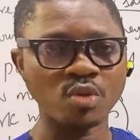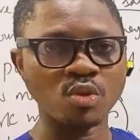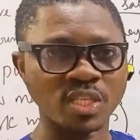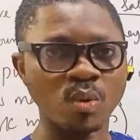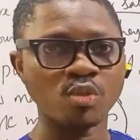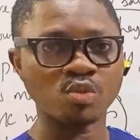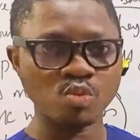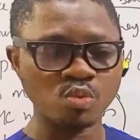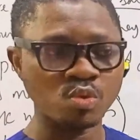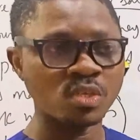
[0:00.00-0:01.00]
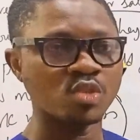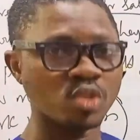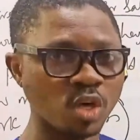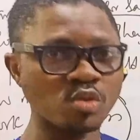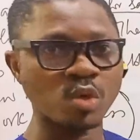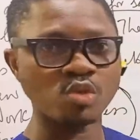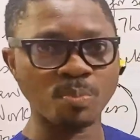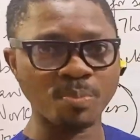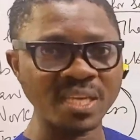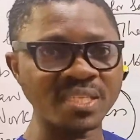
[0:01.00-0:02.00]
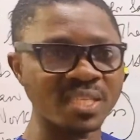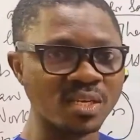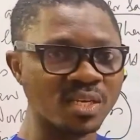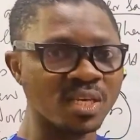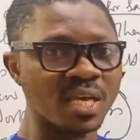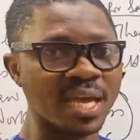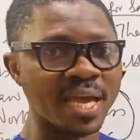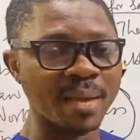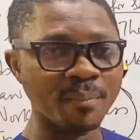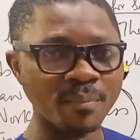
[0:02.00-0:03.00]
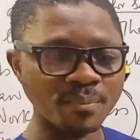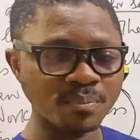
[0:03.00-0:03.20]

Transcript: or they also want to play in the